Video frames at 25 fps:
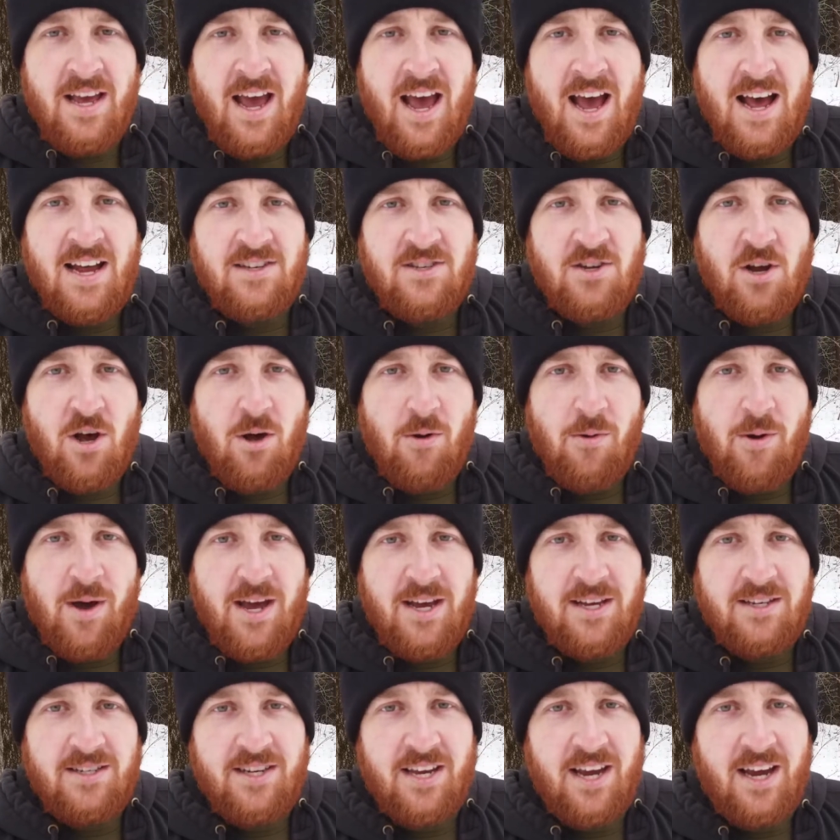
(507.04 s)
As
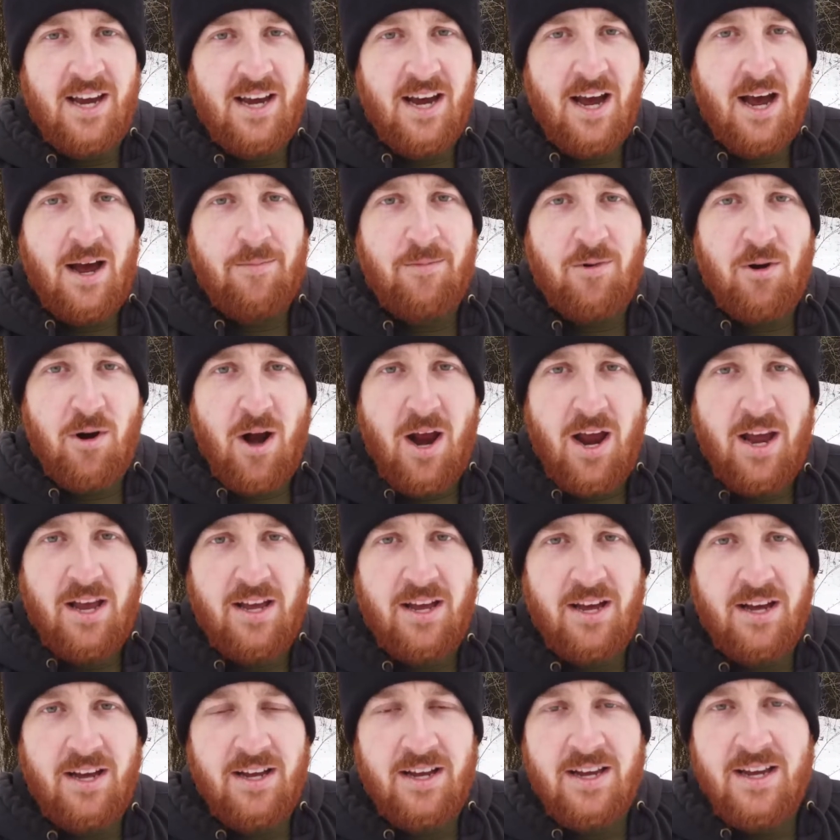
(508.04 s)
always, I'm
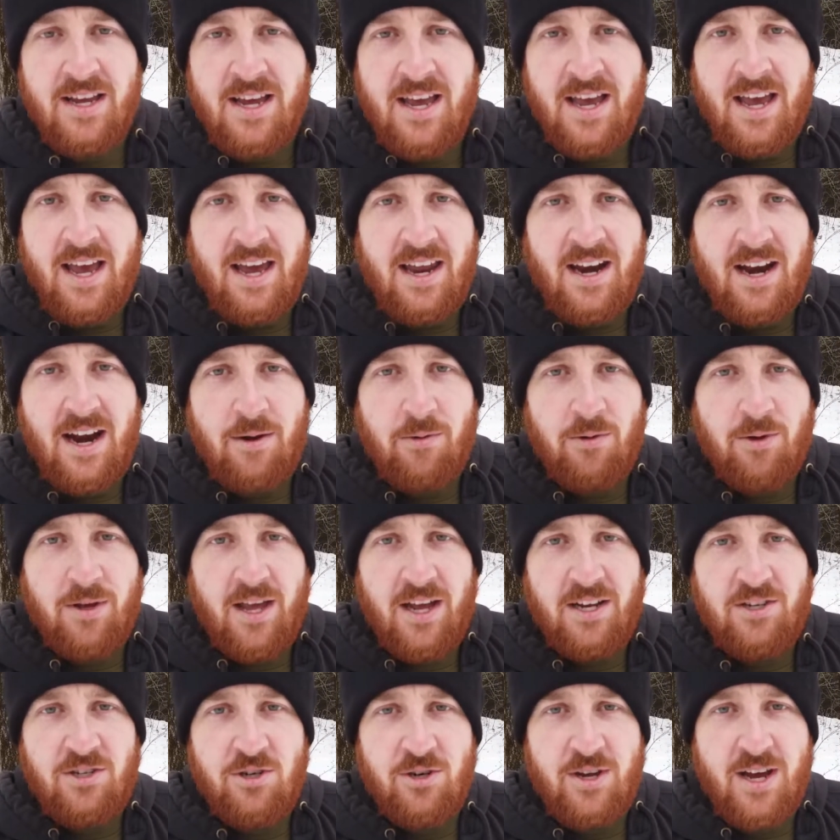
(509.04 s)
Craig, and I will
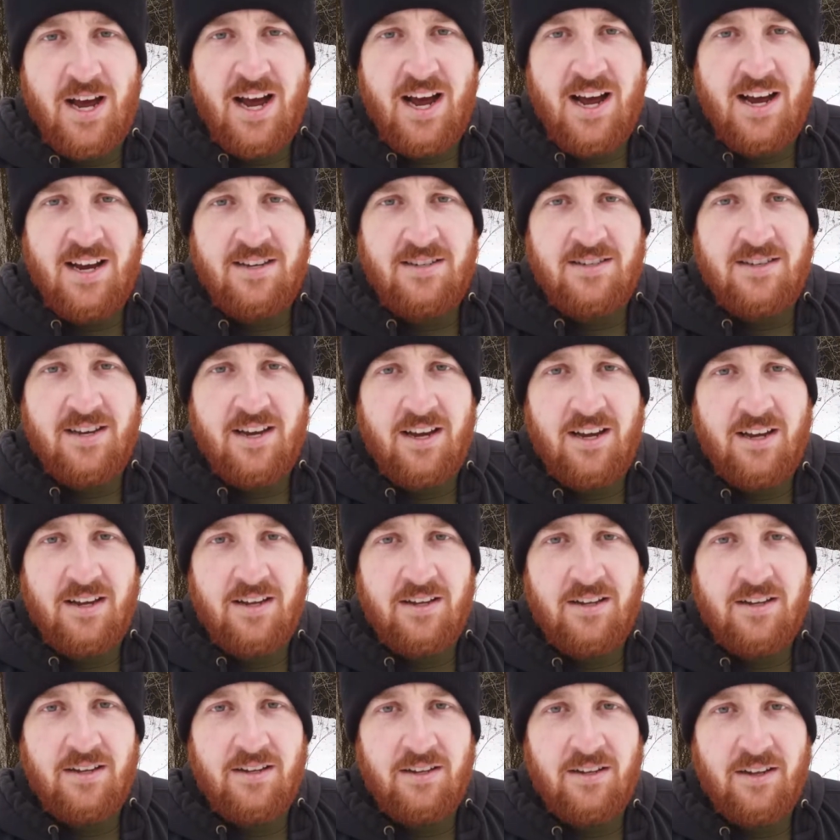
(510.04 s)
catch you guys
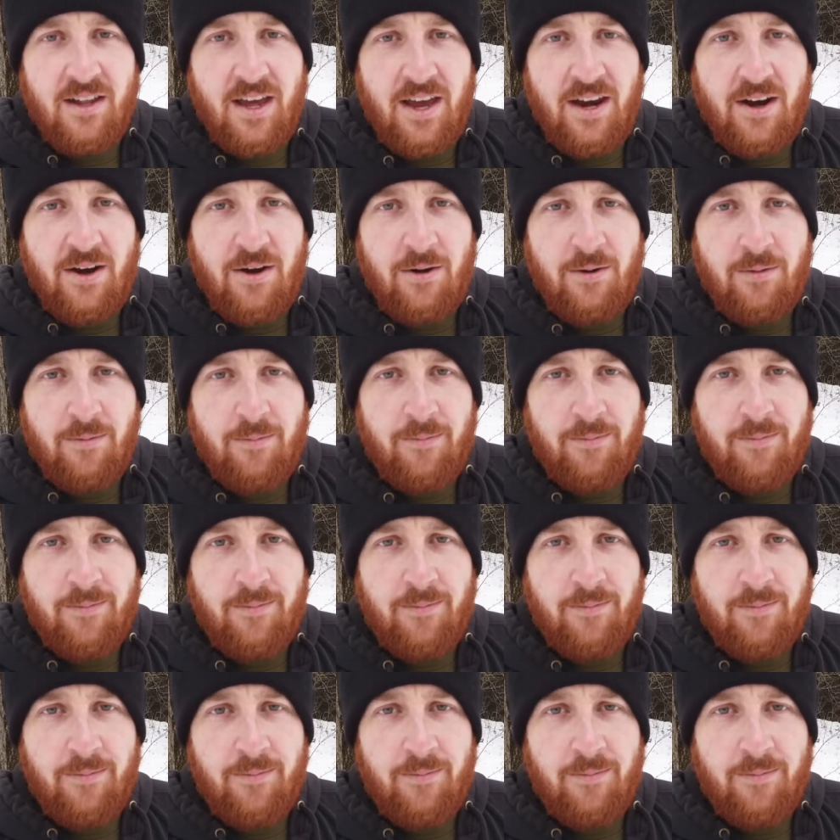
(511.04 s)
later.